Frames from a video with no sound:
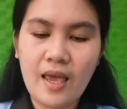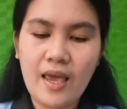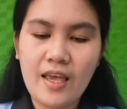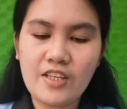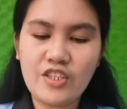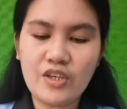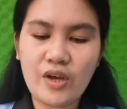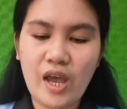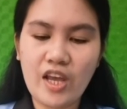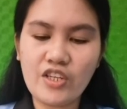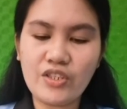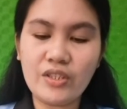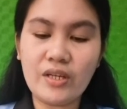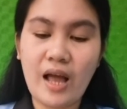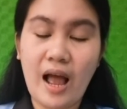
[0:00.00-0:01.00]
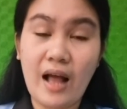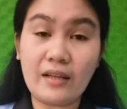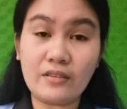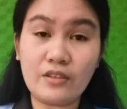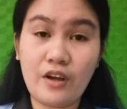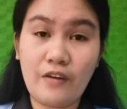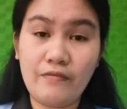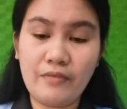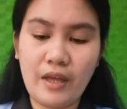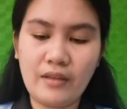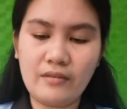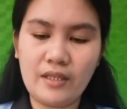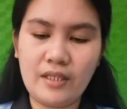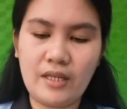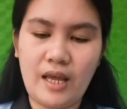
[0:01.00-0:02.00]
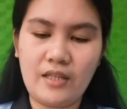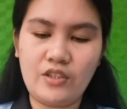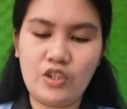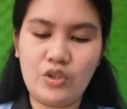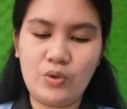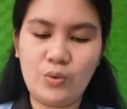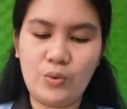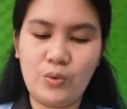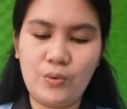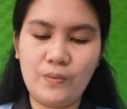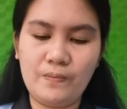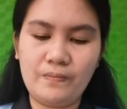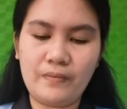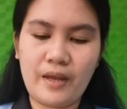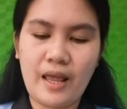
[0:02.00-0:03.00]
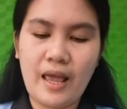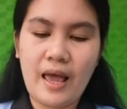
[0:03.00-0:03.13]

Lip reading: Education Act of 1982,